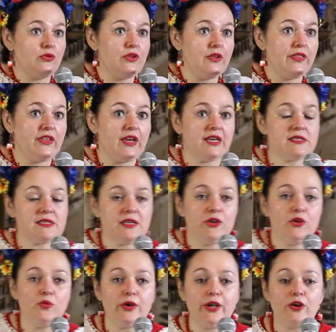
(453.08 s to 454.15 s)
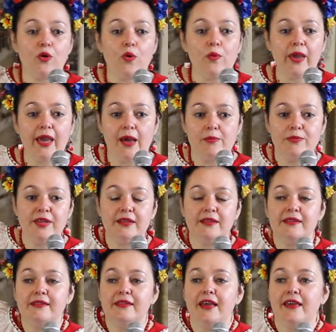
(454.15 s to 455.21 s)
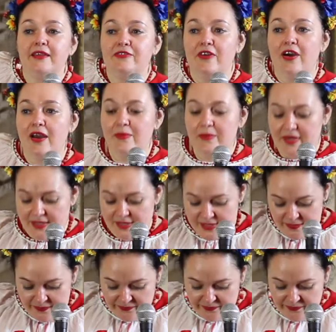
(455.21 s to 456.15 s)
things that you were growing up, the environment.